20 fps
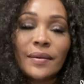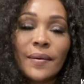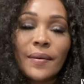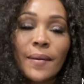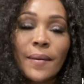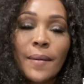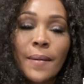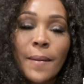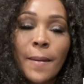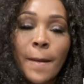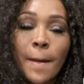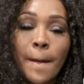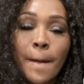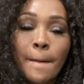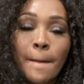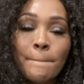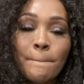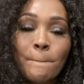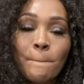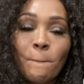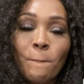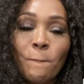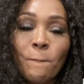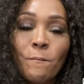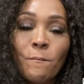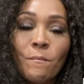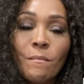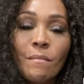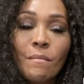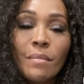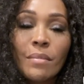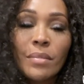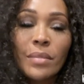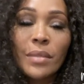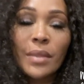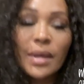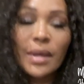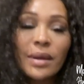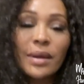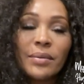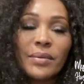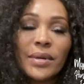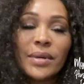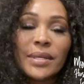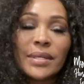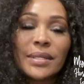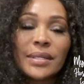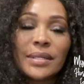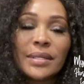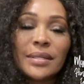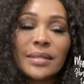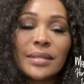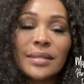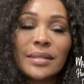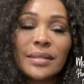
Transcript: It said, you know, like everybody can not come. Okay, what is this?